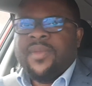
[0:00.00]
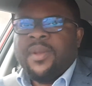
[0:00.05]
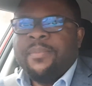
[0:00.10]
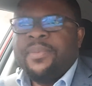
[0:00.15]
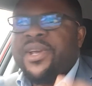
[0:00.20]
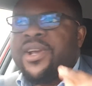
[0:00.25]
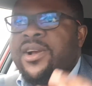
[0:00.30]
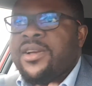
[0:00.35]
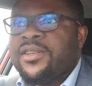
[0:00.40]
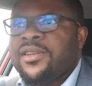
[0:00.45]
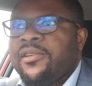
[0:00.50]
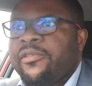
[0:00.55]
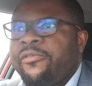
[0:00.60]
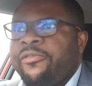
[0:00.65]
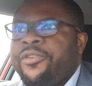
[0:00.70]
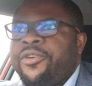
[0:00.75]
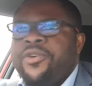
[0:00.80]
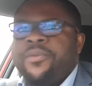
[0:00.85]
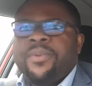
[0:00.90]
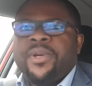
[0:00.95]
Because
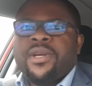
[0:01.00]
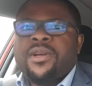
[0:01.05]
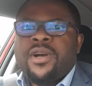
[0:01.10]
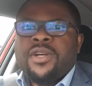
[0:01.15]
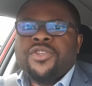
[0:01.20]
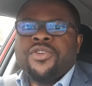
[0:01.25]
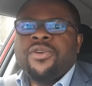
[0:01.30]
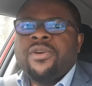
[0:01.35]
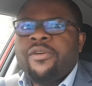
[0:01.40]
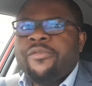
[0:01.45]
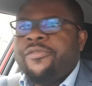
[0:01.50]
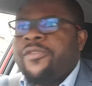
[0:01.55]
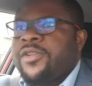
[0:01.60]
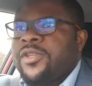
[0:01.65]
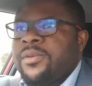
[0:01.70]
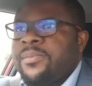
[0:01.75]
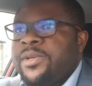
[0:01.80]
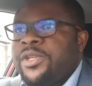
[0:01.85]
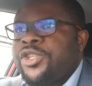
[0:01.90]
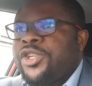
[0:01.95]
of you, because you refuse
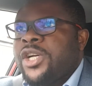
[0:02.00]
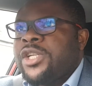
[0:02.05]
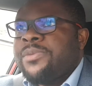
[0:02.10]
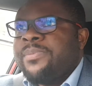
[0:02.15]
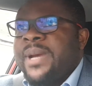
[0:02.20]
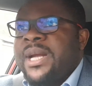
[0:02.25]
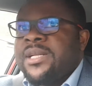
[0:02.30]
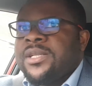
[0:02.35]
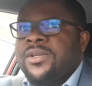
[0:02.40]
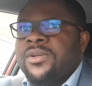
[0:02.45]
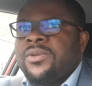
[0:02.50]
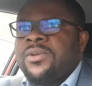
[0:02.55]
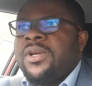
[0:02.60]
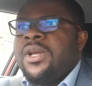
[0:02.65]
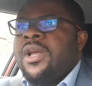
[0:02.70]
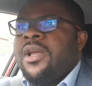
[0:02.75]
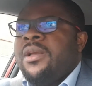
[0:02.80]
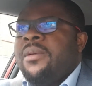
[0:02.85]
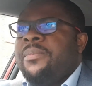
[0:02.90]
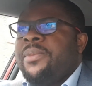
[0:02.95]
to be judgmental,
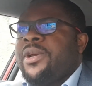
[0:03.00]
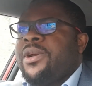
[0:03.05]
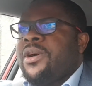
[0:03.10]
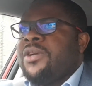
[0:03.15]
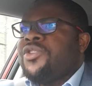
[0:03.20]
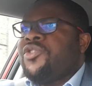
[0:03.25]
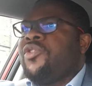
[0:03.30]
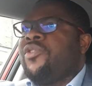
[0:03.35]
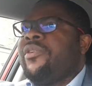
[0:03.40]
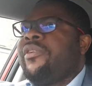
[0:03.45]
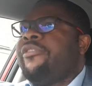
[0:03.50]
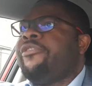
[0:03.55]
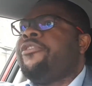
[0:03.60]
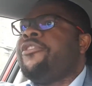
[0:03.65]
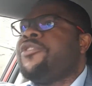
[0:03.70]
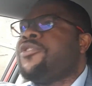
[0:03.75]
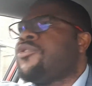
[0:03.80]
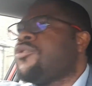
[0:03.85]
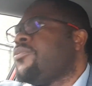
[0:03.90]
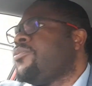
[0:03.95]
because you
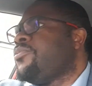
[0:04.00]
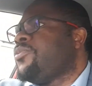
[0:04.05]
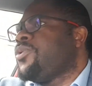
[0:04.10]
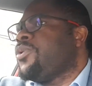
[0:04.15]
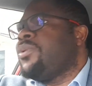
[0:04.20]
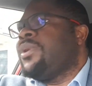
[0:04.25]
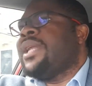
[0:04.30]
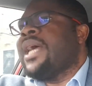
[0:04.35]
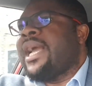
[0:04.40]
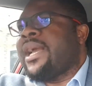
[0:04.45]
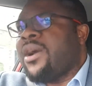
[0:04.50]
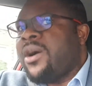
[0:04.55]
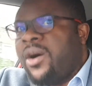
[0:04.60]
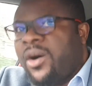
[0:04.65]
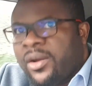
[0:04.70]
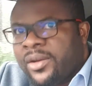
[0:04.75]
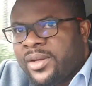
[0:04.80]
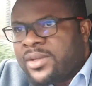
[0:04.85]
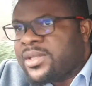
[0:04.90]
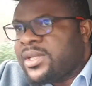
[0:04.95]
refuse to do like
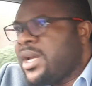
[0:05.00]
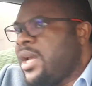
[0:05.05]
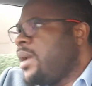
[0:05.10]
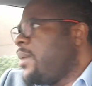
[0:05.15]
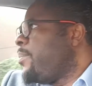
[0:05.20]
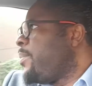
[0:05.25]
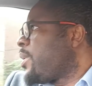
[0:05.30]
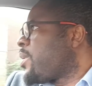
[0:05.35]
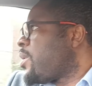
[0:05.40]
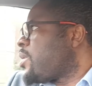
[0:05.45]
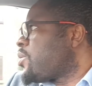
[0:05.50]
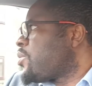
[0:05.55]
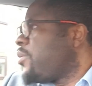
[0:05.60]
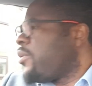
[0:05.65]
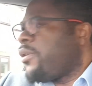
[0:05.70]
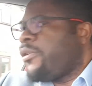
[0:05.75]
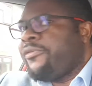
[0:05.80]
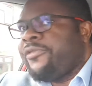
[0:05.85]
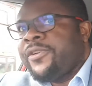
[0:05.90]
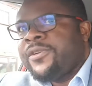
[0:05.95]
others, because you
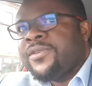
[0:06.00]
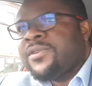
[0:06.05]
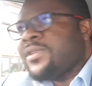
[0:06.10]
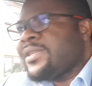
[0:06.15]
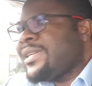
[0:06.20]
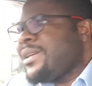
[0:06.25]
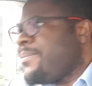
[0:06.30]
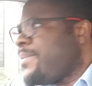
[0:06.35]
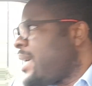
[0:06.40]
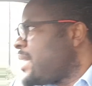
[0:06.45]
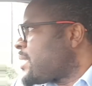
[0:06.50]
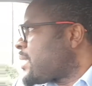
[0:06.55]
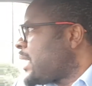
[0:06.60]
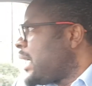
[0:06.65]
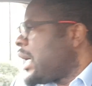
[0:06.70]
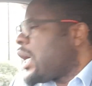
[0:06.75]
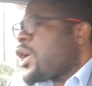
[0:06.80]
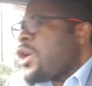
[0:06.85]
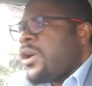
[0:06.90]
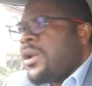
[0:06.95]
refuse to see my
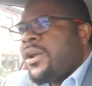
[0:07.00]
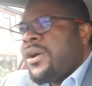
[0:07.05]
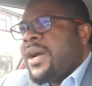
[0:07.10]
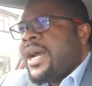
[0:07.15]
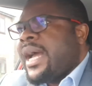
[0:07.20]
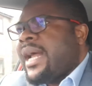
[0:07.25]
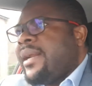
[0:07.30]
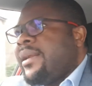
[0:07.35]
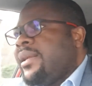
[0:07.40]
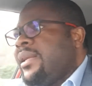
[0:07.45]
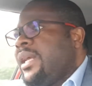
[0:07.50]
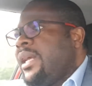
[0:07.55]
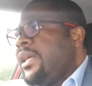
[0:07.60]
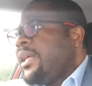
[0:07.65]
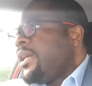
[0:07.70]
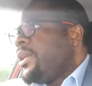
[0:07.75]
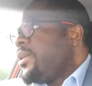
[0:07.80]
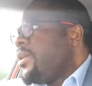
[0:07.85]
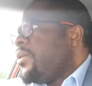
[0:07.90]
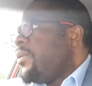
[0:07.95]
skin color and,
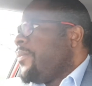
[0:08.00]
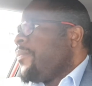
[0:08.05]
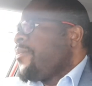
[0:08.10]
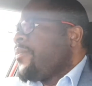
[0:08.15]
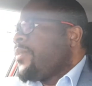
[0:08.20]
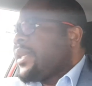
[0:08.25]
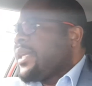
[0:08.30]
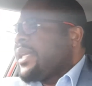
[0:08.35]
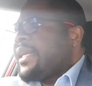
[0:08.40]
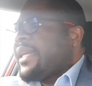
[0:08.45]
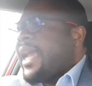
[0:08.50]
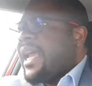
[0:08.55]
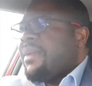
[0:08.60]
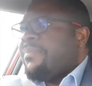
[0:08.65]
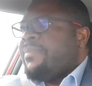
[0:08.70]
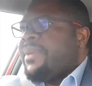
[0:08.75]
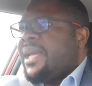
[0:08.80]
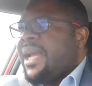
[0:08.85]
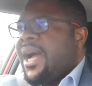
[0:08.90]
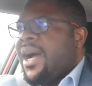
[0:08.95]
you know, get
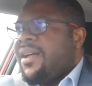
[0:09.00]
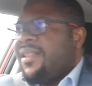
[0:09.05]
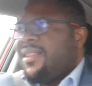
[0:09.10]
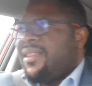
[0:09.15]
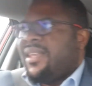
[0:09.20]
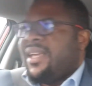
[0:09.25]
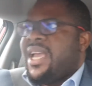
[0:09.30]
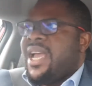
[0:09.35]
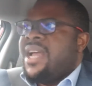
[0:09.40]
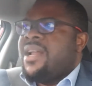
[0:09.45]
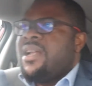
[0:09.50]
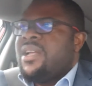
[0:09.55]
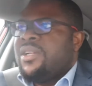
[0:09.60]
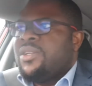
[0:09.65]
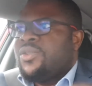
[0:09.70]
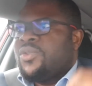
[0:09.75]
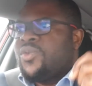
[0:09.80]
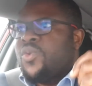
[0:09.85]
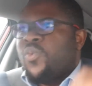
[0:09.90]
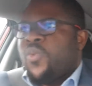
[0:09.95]
me out there
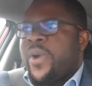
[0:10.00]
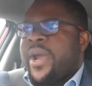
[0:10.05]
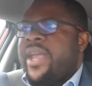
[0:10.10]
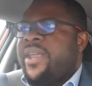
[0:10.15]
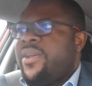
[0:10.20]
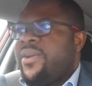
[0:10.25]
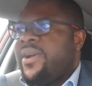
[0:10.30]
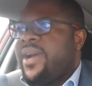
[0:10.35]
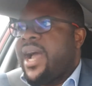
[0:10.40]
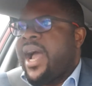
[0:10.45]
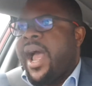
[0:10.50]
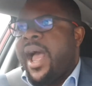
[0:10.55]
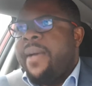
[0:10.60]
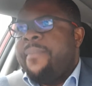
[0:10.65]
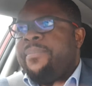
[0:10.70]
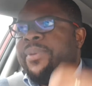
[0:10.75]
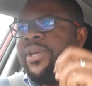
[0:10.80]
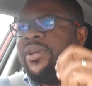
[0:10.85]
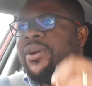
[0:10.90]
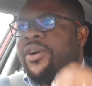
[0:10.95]
to where you are,
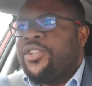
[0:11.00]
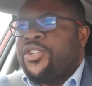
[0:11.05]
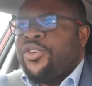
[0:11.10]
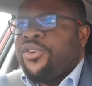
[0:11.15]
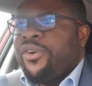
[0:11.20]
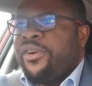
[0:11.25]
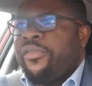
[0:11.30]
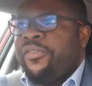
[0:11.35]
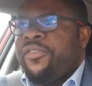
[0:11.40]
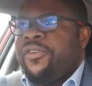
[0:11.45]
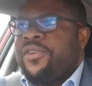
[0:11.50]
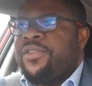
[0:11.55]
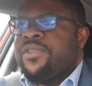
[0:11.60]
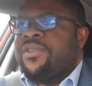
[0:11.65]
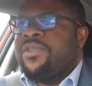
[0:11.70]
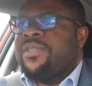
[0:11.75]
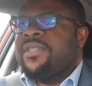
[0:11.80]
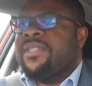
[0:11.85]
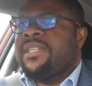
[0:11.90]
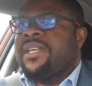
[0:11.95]
because you refuse
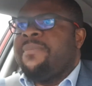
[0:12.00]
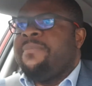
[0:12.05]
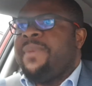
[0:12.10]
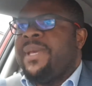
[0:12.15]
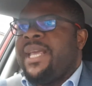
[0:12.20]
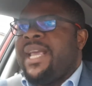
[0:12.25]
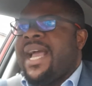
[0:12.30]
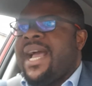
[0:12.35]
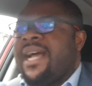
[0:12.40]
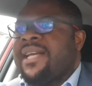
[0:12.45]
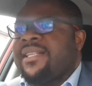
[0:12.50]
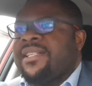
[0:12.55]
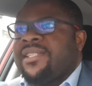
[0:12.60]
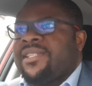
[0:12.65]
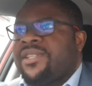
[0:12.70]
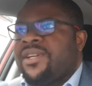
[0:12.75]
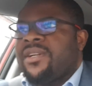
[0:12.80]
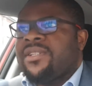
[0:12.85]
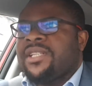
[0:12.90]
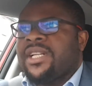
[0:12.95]
to see me as
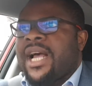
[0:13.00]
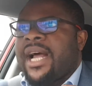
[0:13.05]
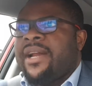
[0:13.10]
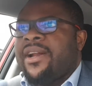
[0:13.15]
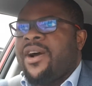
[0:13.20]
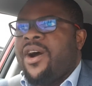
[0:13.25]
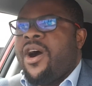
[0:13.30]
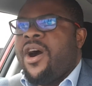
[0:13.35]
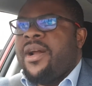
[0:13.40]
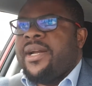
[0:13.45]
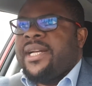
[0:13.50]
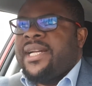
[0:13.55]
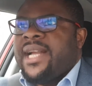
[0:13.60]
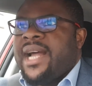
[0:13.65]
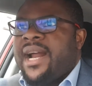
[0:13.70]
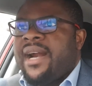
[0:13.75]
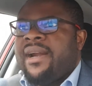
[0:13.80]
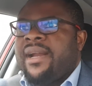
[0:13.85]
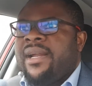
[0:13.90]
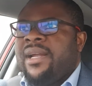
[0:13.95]
just an
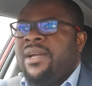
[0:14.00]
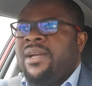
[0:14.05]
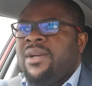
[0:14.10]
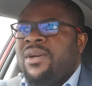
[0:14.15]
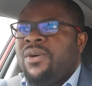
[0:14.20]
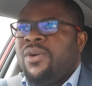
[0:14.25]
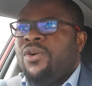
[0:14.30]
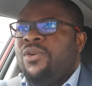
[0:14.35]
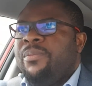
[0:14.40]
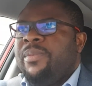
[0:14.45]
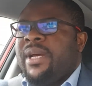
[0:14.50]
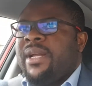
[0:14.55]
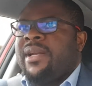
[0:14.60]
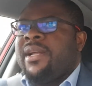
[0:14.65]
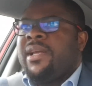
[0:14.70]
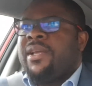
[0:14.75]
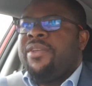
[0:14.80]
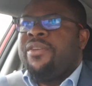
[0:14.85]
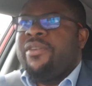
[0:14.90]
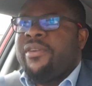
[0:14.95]
ordinary
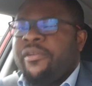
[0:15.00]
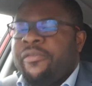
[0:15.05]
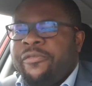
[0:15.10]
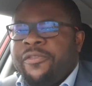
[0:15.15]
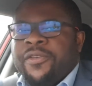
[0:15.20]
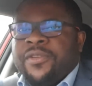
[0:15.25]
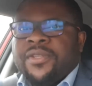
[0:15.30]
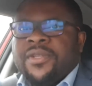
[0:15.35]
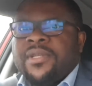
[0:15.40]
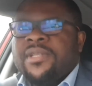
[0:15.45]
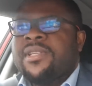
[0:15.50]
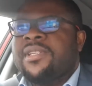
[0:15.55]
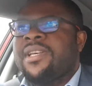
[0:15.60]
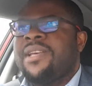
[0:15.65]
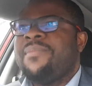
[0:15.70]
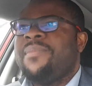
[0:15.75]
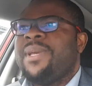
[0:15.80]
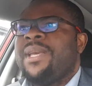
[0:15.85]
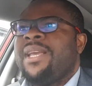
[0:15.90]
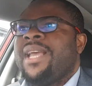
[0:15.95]
human, you refuse to
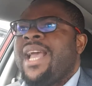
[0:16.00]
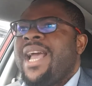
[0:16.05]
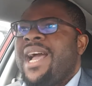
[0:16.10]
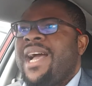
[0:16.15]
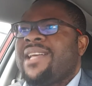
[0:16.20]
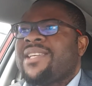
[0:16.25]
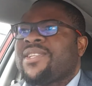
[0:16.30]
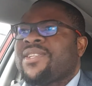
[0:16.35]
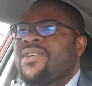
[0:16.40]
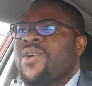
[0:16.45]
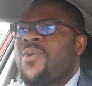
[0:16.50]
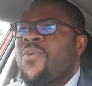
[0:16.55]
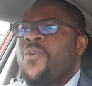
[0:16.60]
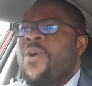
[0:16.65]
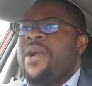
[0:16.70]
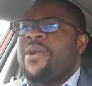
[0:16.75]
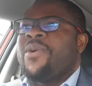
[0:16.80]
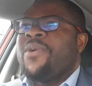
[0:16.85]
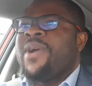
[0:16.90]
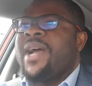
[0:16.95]
see me as
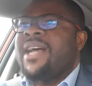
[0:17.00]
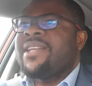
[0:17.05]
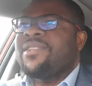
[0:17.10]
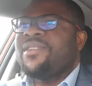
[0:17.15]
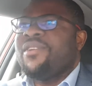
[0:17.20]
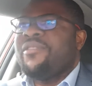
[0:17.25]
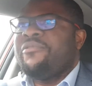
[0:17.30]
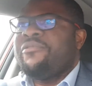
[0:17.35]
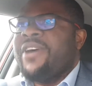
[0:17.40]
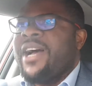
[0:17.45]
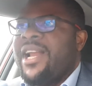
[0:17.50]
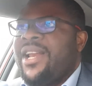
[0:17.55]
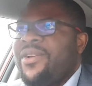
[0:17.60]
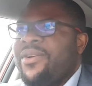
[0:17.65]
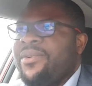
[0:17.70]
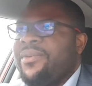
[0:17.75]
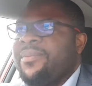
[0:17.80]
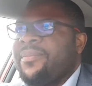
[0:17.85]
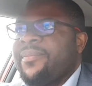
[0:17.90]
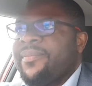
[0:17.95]
someone who has no value.